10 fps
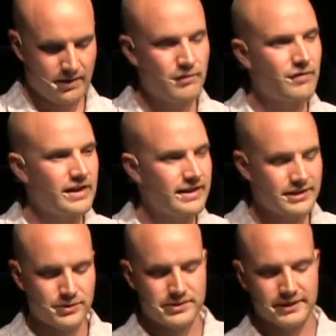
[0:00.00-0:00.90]
Now, I find it
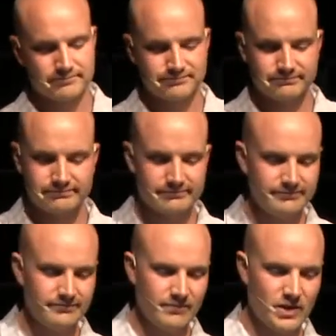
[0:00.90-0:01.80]
interesting
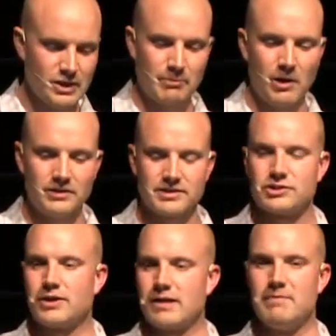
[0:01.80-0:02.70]
that Paul
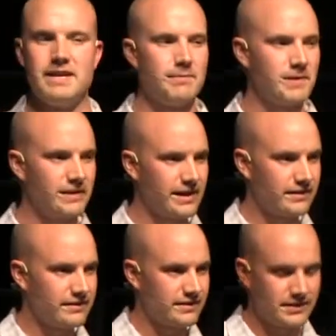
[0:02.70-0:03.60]
doesn't try to
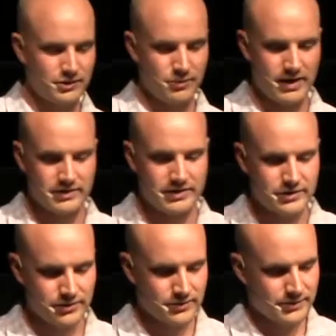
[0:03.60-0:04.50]
manipulate the situation
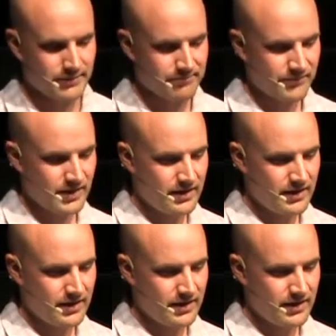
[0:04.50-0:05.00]
in Jerusalem.